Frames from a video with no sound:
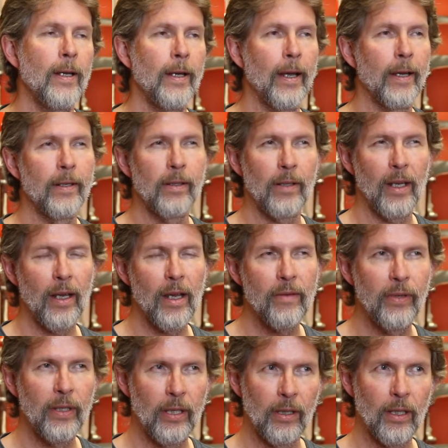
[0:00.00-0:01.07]
And
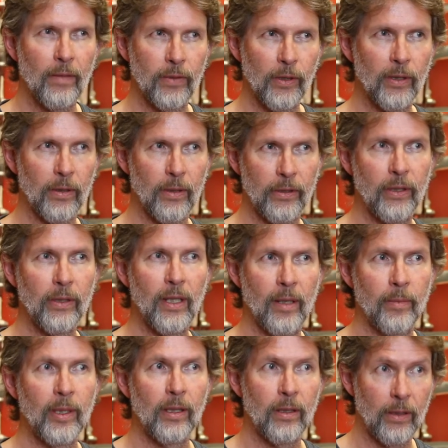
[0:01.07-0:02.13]
everything I've learned through
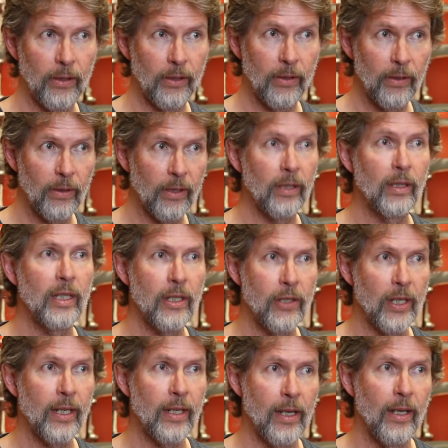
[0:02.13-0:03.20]
coming through to
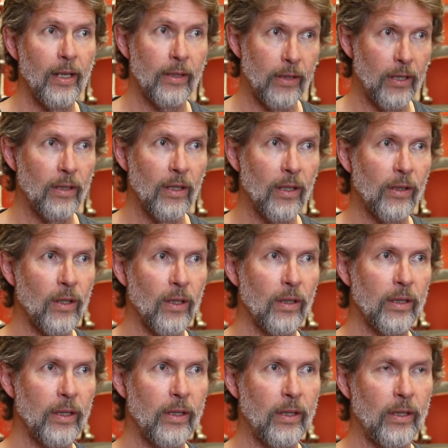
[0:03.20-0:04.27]
DJ CAD, to the art
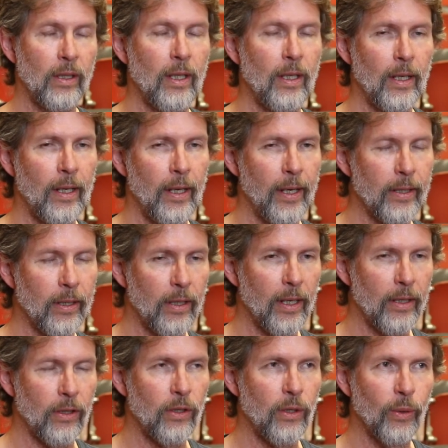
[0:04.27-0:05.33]
college, has,
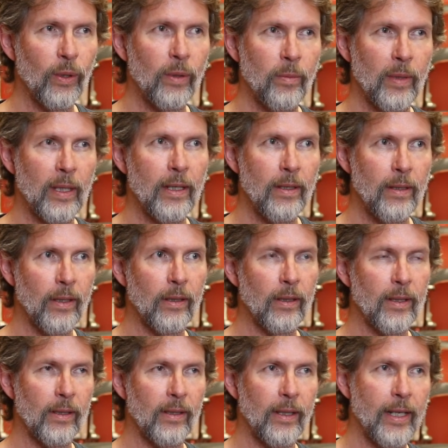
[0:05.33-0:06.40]
has taught me that
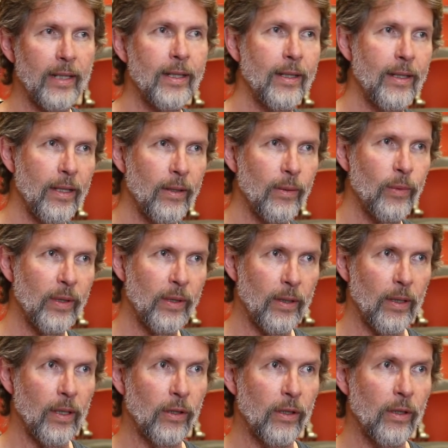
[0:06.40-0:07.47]
get together
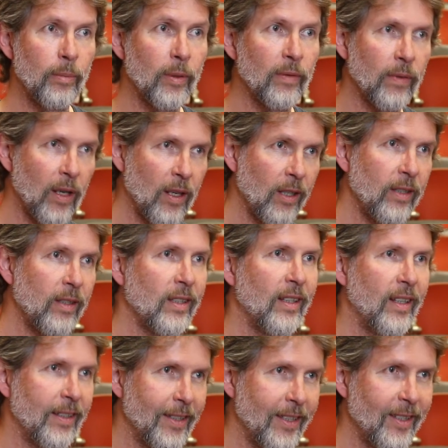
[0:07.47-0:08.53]
with a group of art
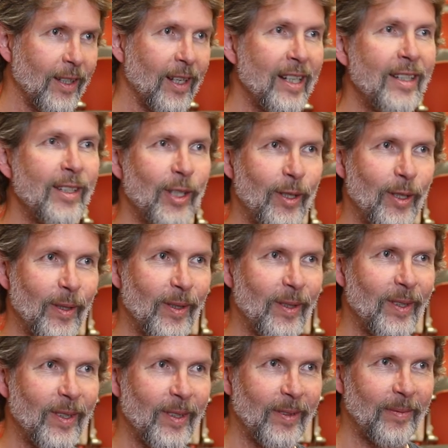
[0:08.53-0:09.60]
and design
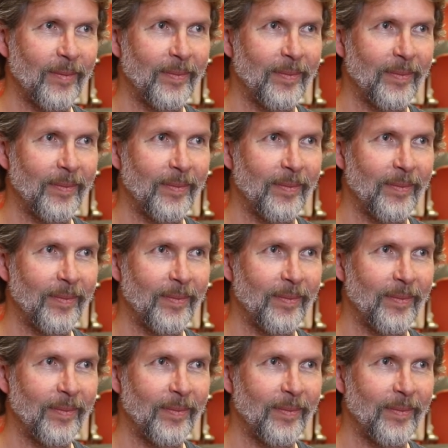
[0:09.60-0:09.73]
students,